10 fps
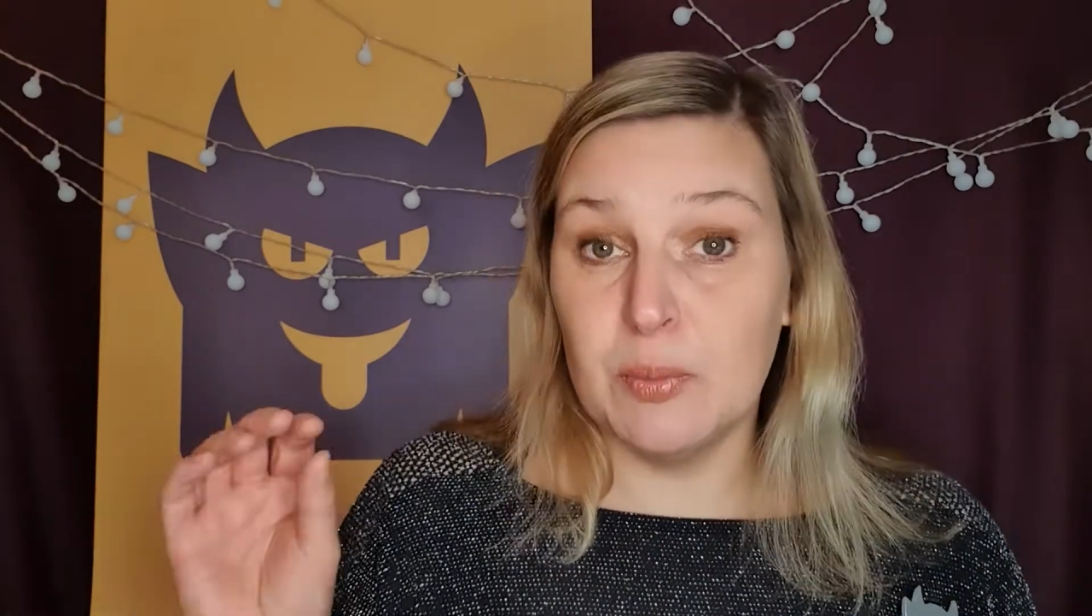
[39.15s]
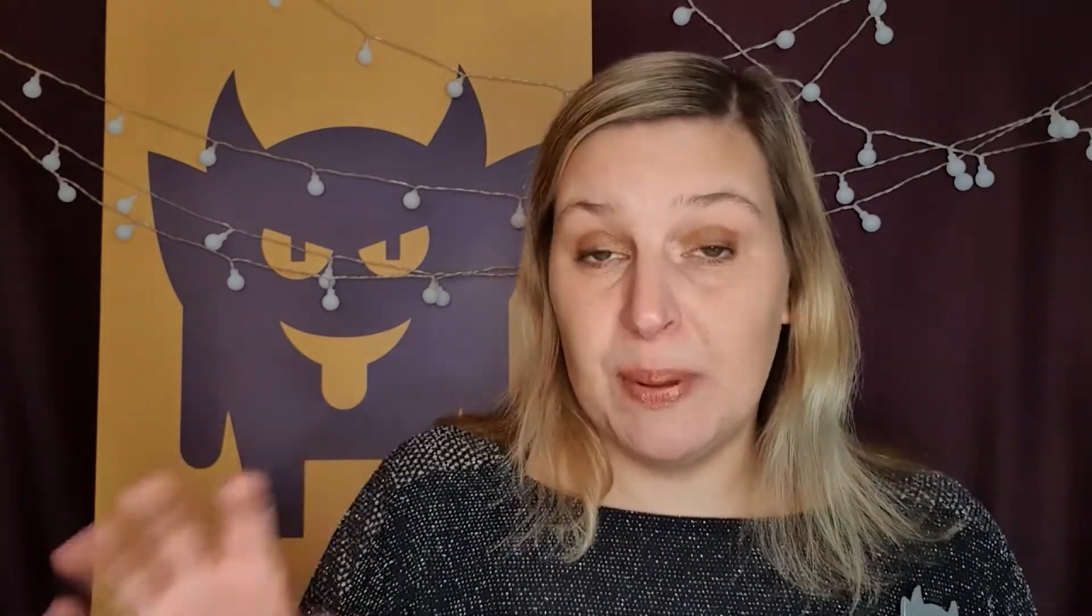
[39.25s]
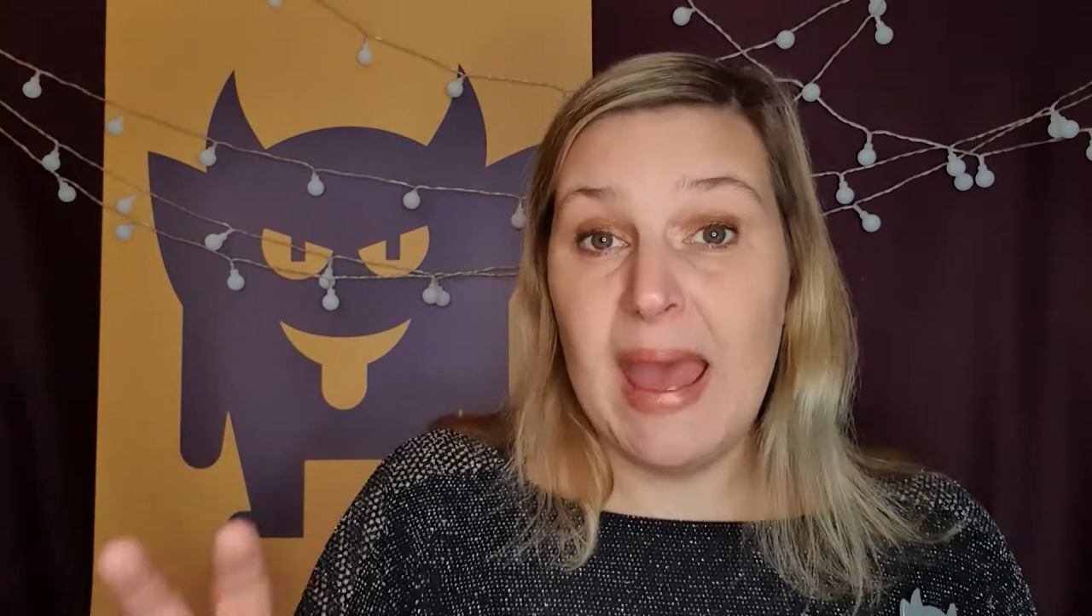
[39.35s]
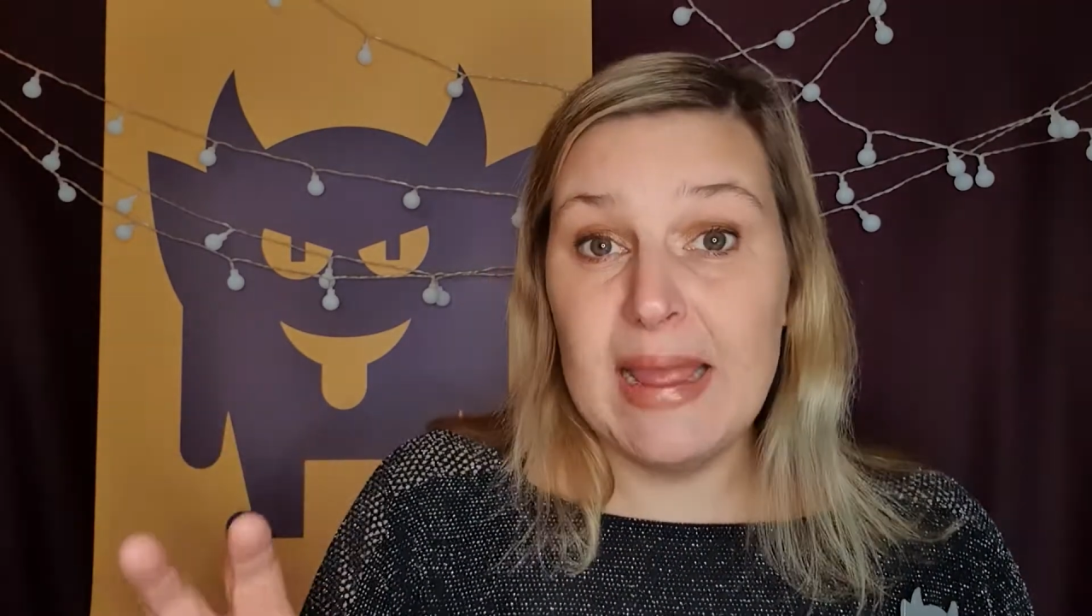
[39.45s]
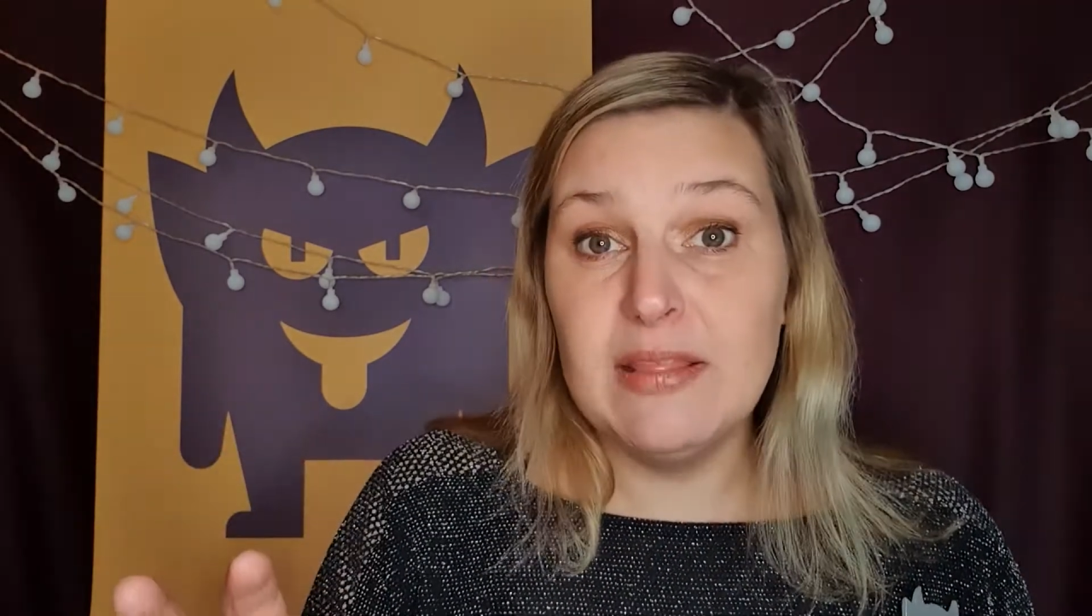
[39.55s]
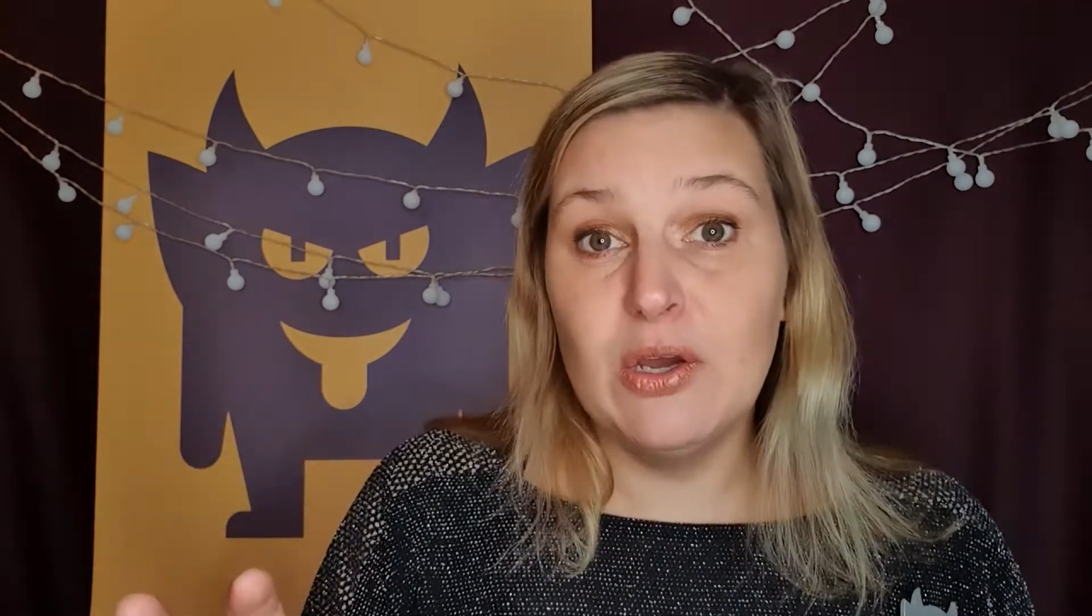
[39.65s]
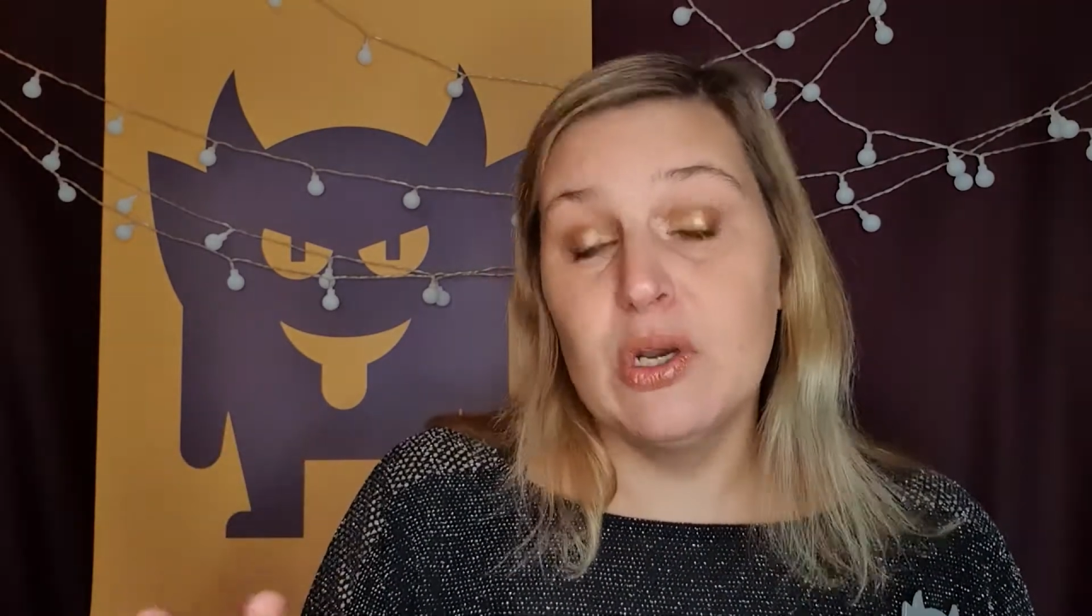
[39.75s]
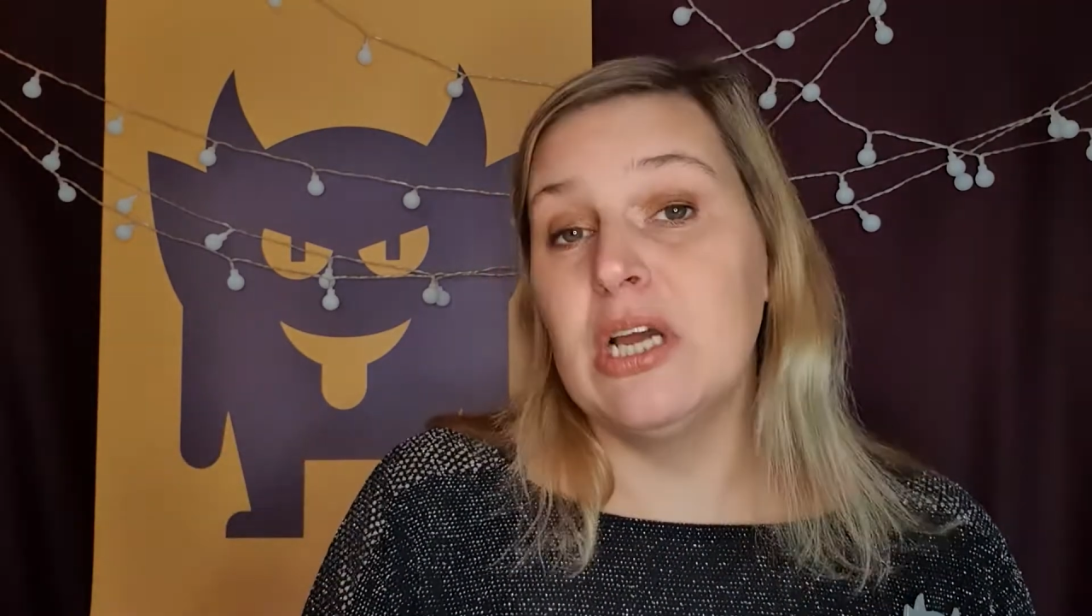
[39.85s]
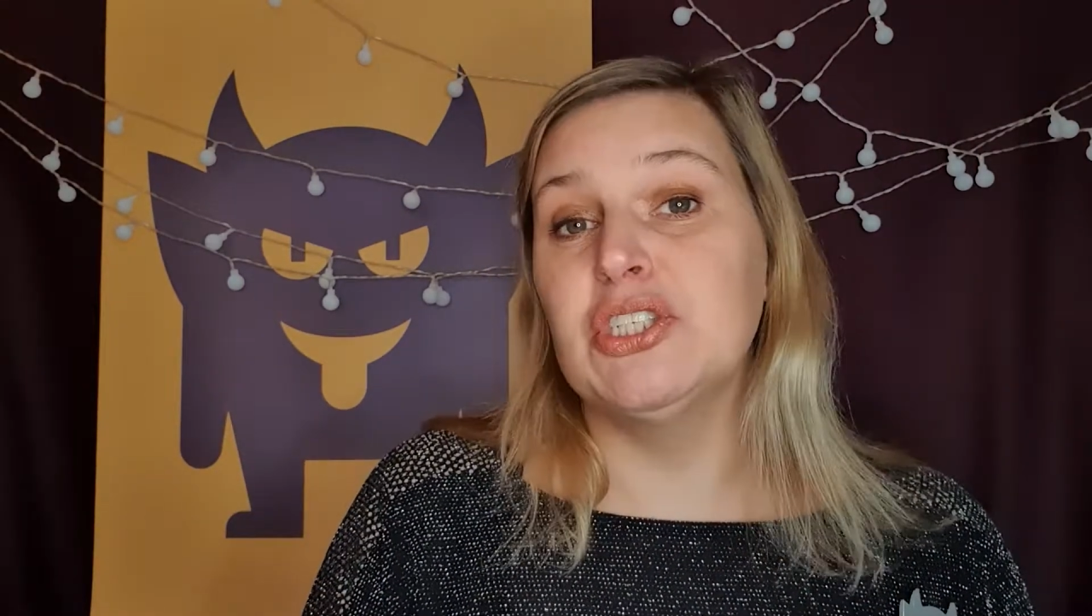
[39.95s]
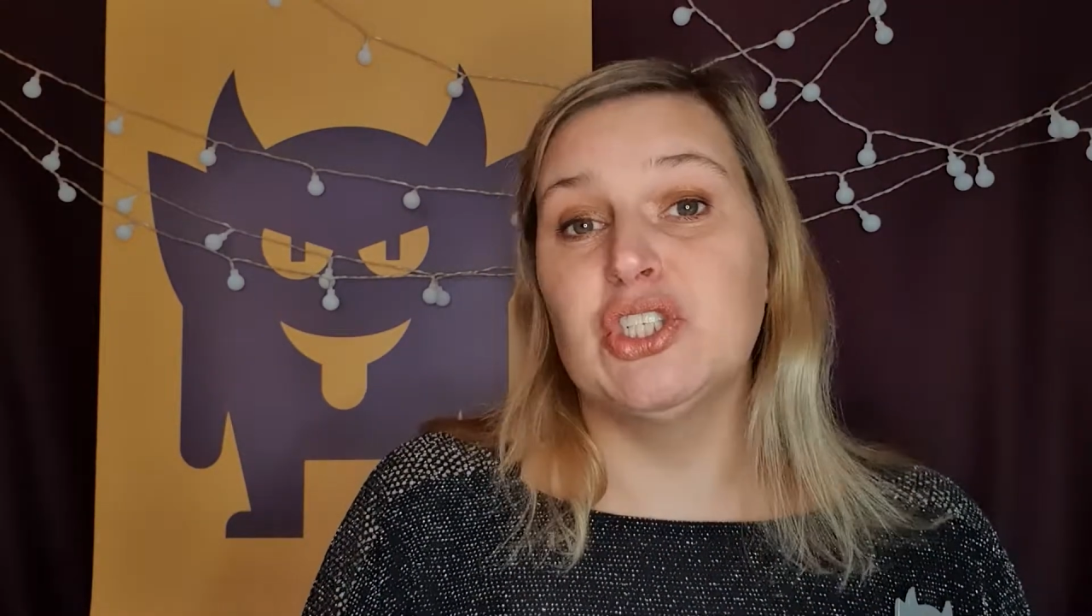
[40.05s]
pay in the
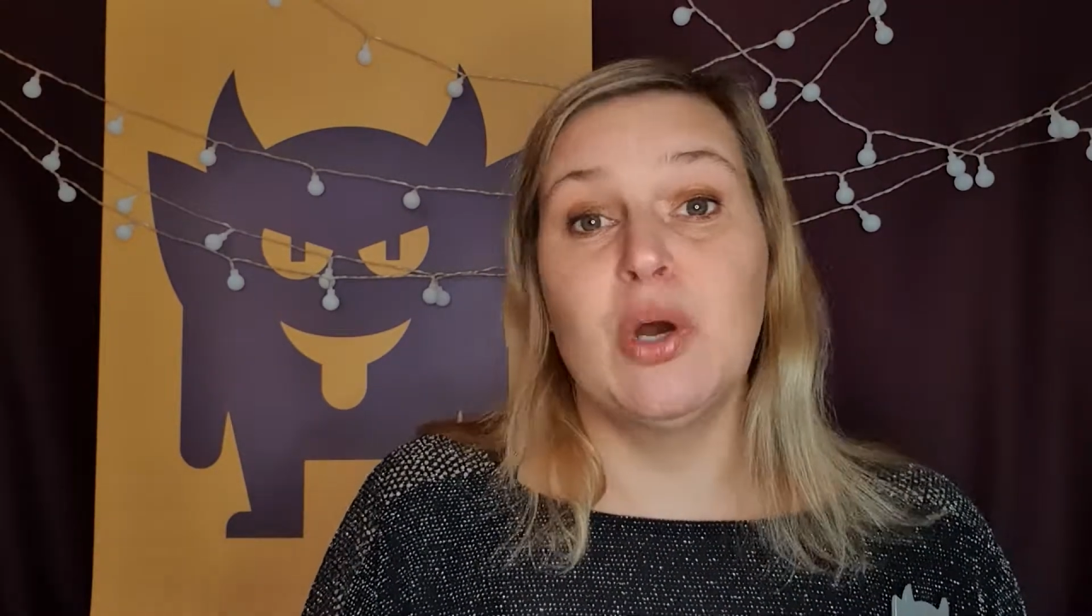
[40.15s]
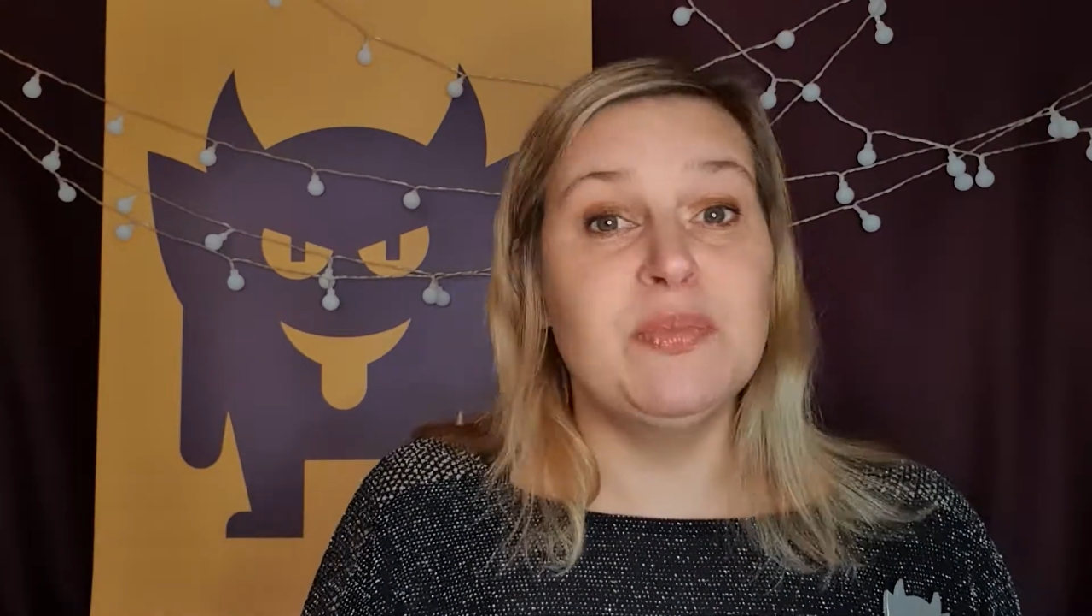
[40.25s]
online shop.